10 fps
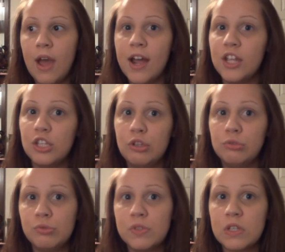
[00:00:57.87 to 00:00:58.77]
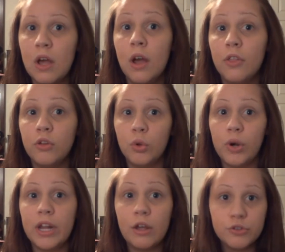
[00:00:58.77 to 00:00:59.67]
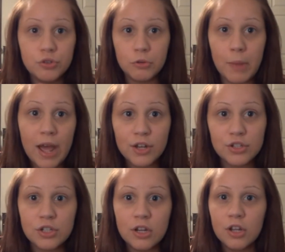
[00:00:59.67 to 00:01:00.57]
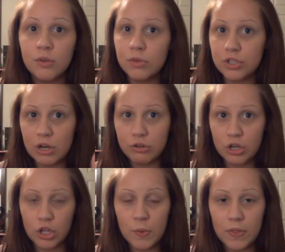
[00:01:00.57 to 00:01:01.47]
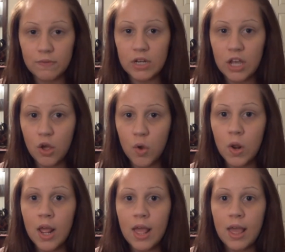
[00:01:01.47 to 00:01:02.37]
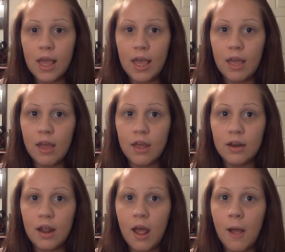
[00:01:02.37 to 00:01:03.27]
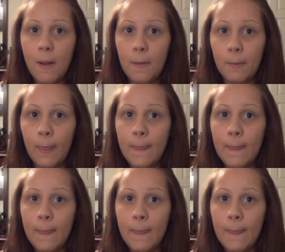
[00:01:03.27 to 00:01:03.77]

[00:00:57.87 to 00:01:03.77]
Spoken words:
I use the L'Oreal True Match, which I'll show you in the video. And